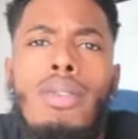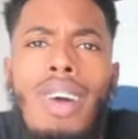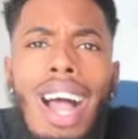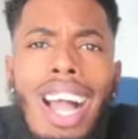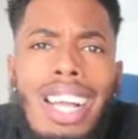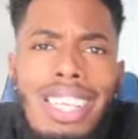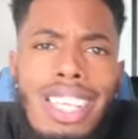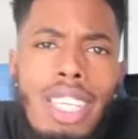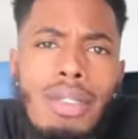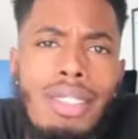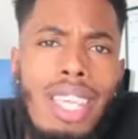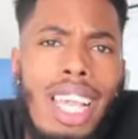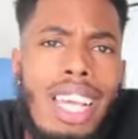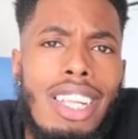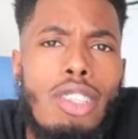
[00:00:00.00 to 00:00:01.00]
why I keep
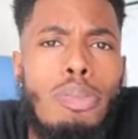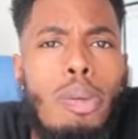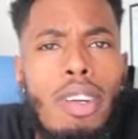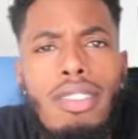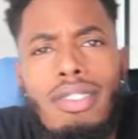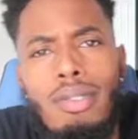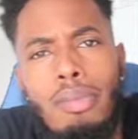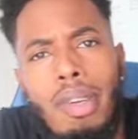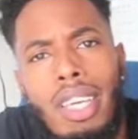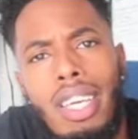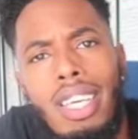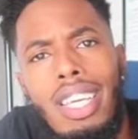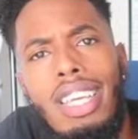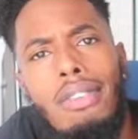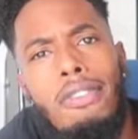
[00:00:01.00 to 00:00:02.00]
seeing this person,
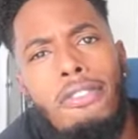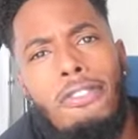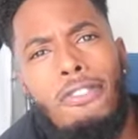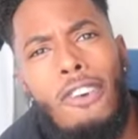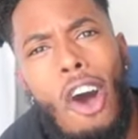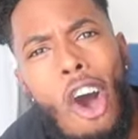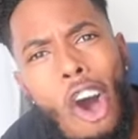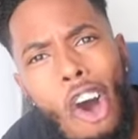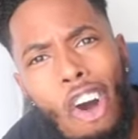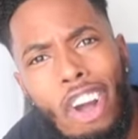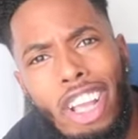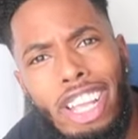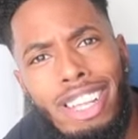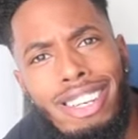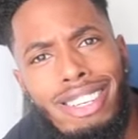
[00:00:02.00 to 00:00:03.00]
man? He
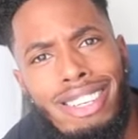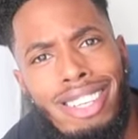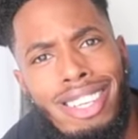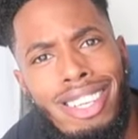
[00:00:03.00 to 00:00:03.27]
fine.